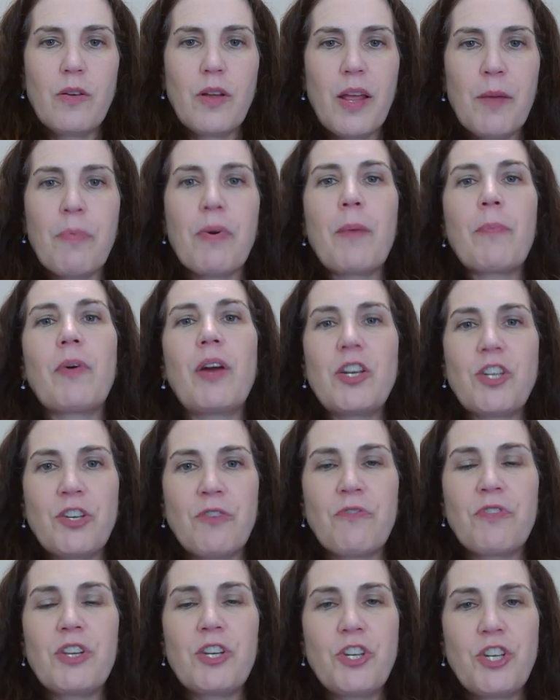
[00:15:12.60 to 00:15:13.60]
in
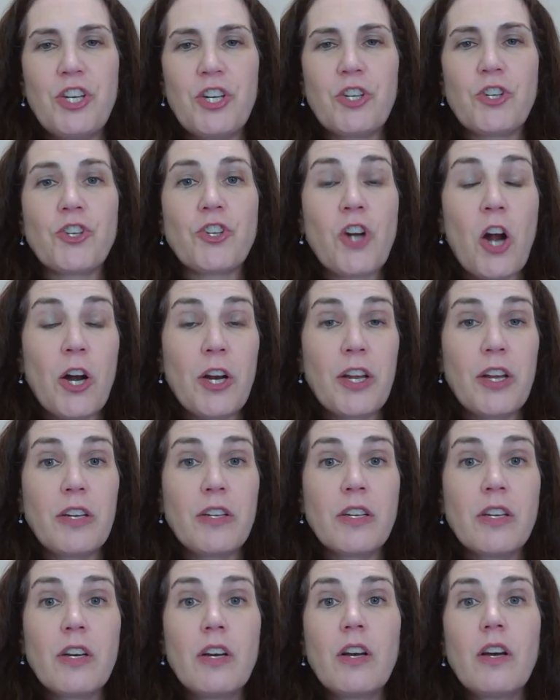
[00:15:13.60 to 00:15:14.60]
preparation for this year,
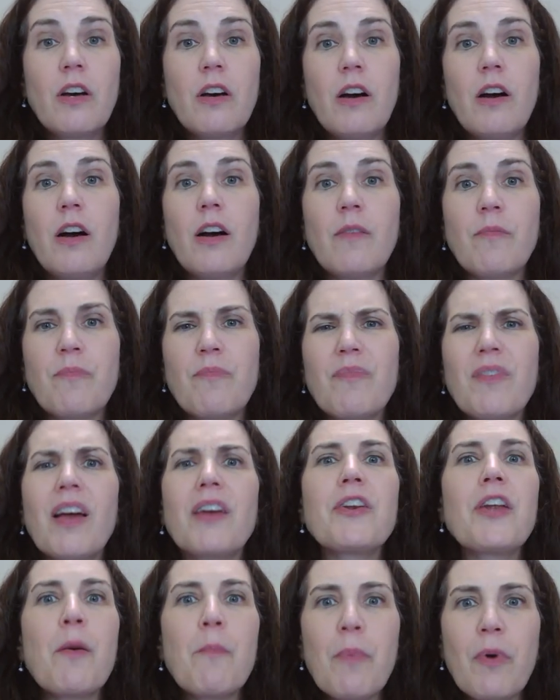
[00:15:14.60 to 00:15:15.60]
started a
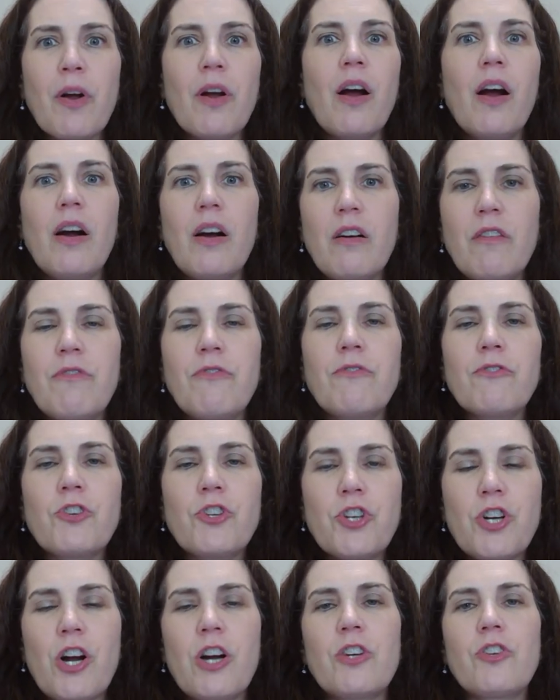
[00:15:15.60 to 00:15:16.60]
number of
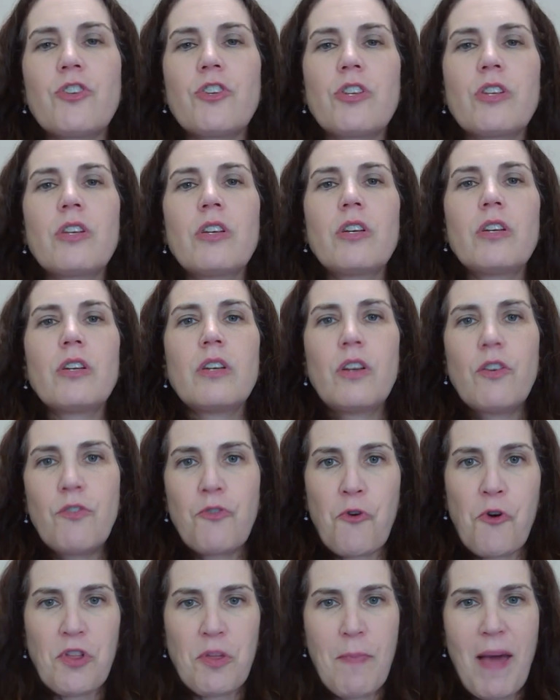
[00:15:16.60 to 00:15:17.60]
charts
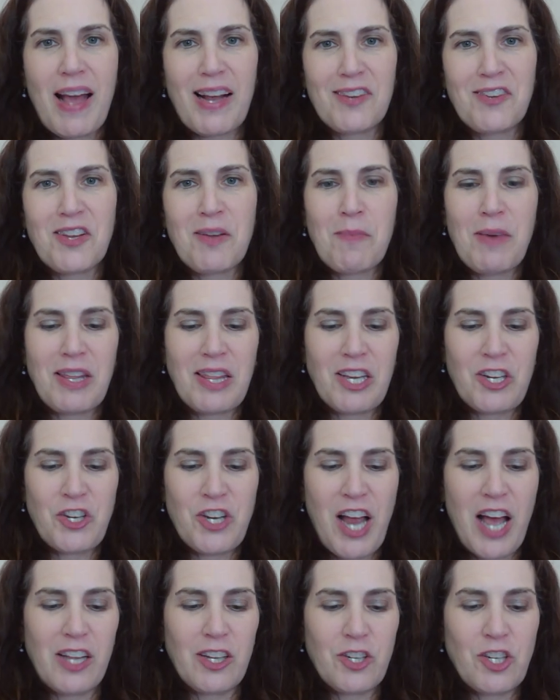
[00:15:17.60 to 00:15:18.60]
for the magazine monthly
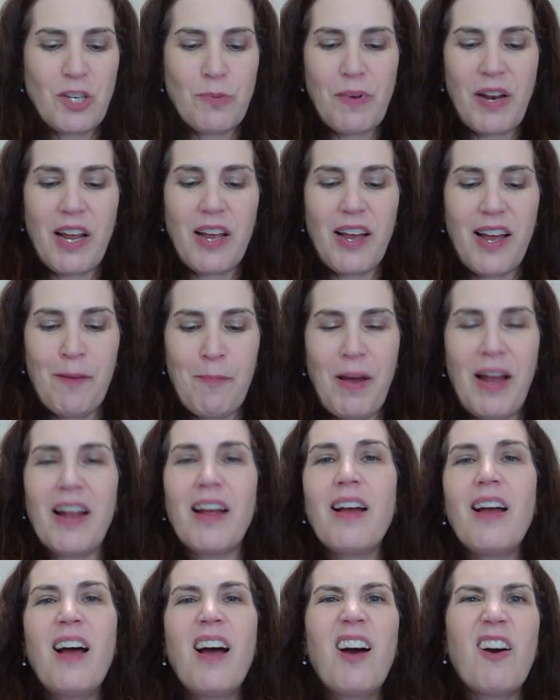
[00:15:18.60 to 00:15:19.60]
challenge. But
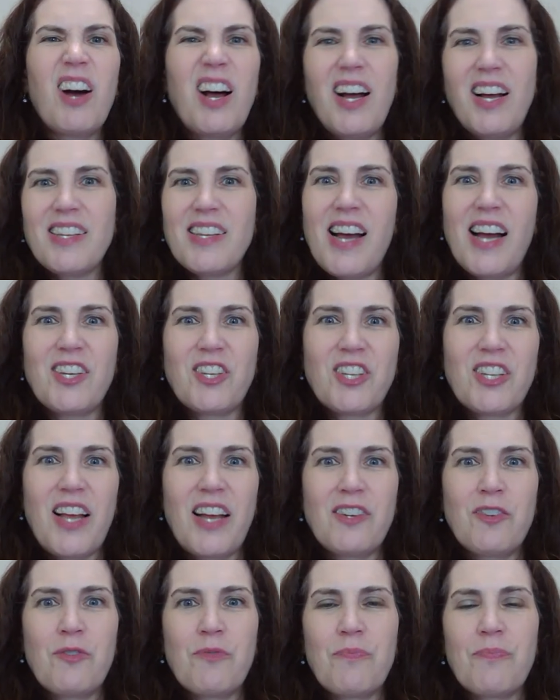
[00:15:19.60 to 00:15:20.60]
I
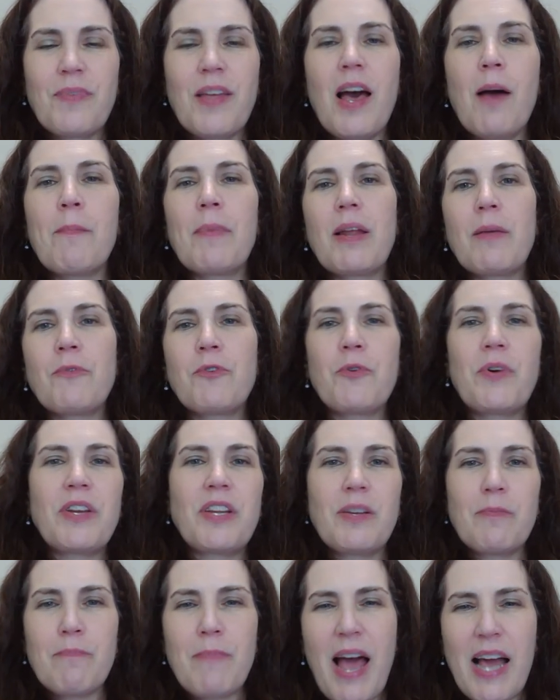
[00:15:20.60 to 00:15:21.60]
said, how many
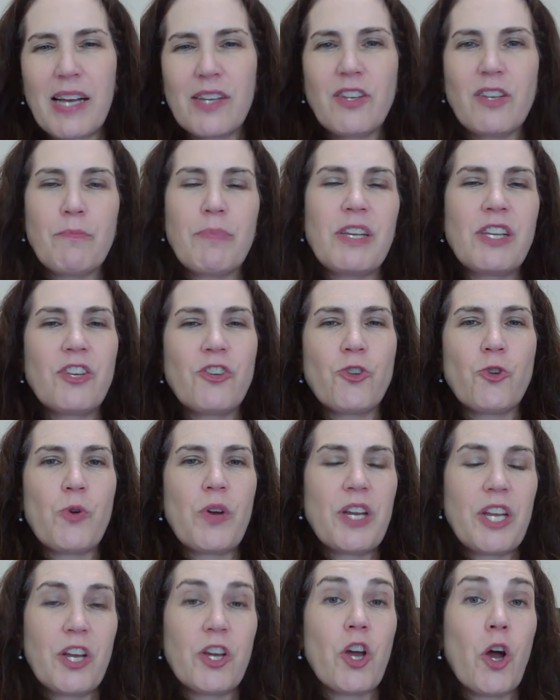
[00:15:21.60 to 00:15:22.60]
magazine pieces do I
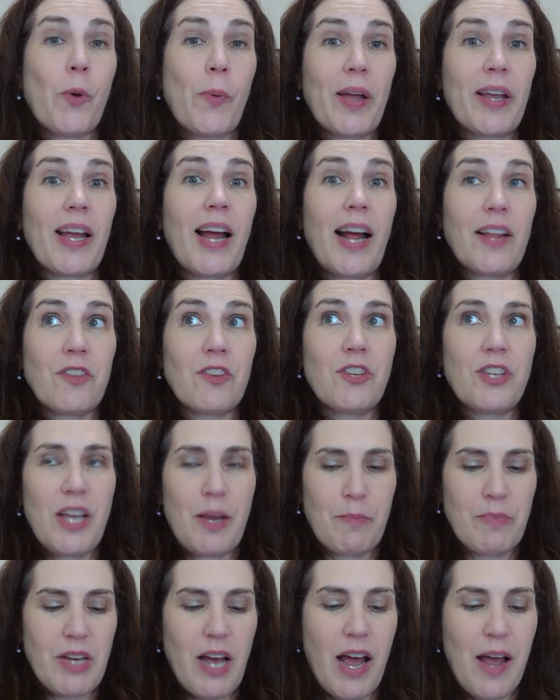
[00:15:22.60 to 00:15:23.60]
need going at the
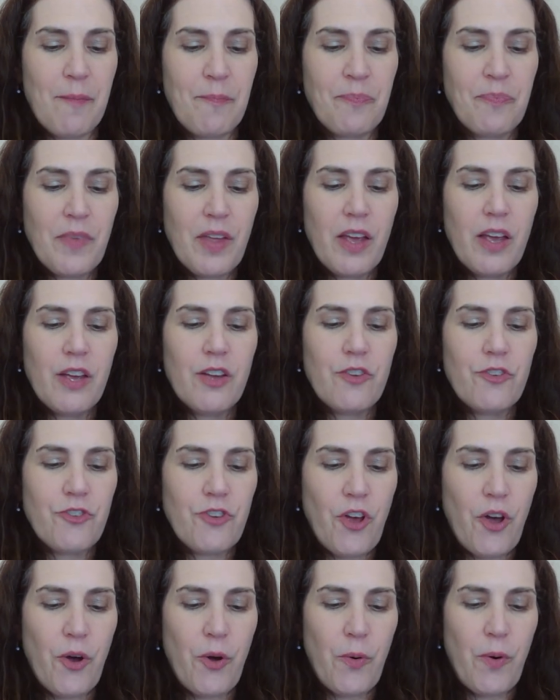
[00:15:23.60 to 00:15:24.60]
same time?
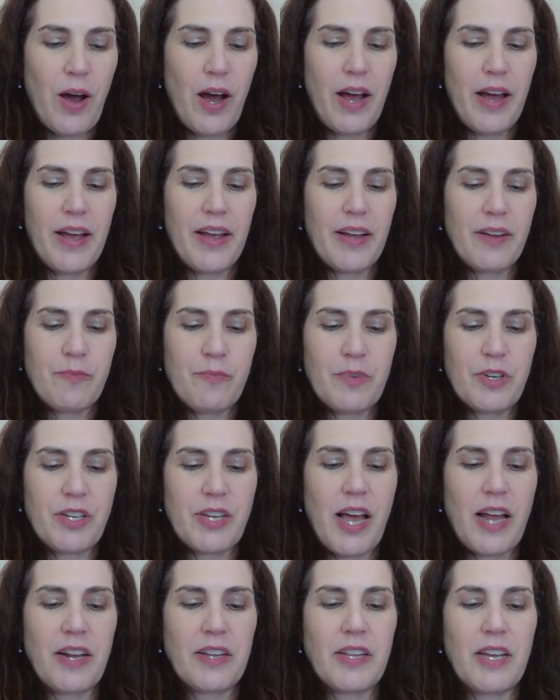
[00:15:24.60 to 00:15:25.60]
So I
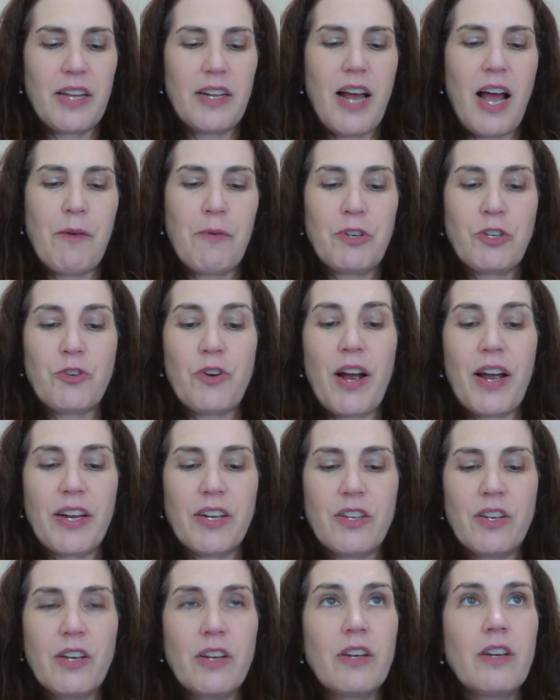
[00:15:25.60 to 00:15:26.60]
decided that I would try
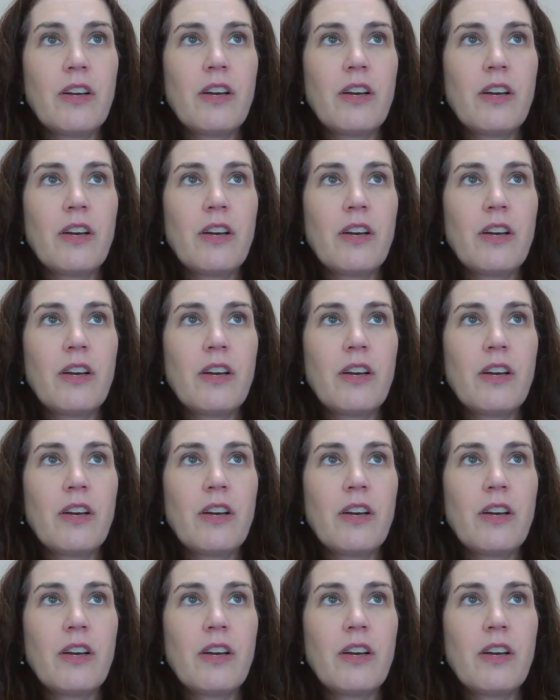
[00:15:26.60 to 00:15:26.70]
and